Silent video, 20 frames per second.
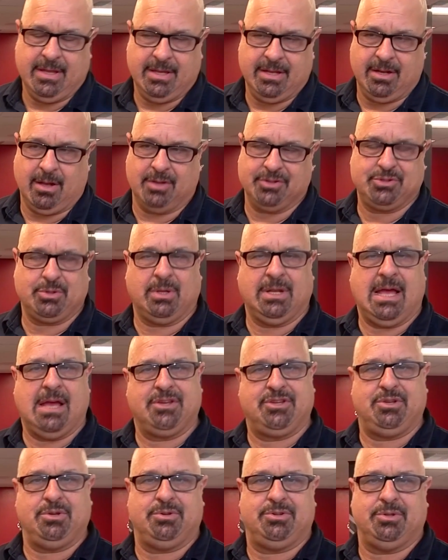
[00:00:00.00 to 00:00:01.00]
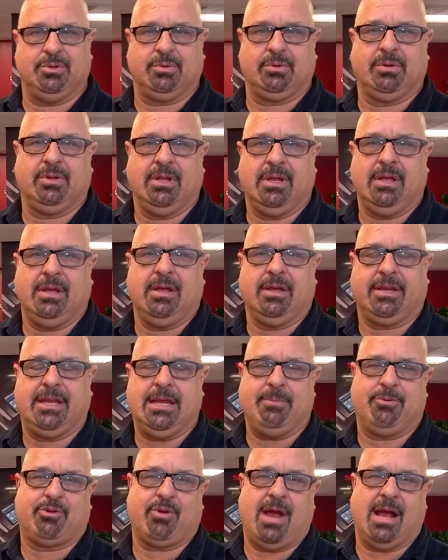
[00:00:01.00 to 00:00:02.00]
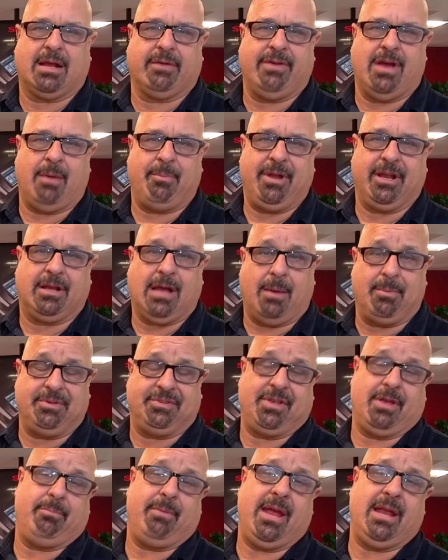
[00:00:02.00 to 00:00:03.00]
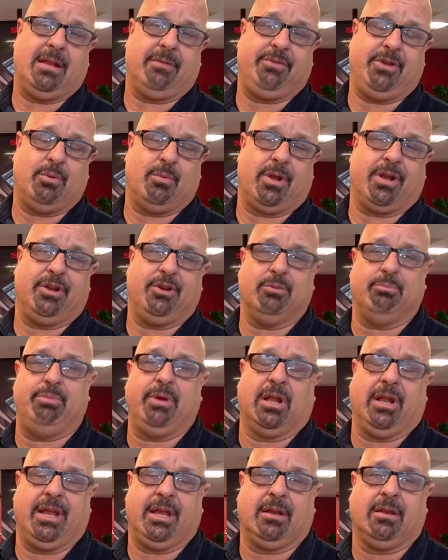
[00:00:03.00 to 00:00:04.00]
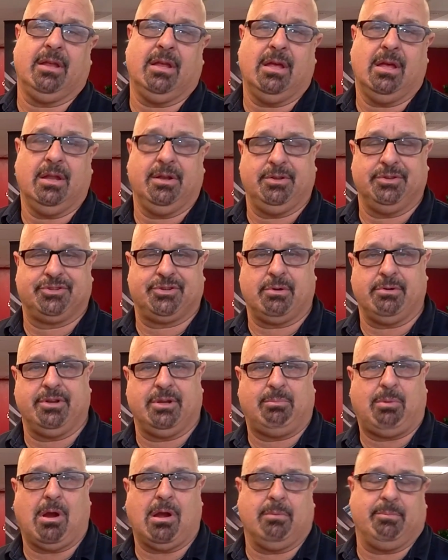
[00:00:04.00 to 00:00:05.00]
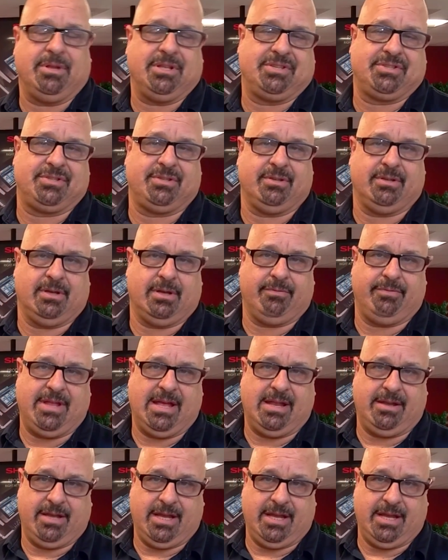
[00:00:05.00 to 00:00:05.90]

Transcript: It also allows you to keep track of how many copies they made if you want to do billing to certain departments of that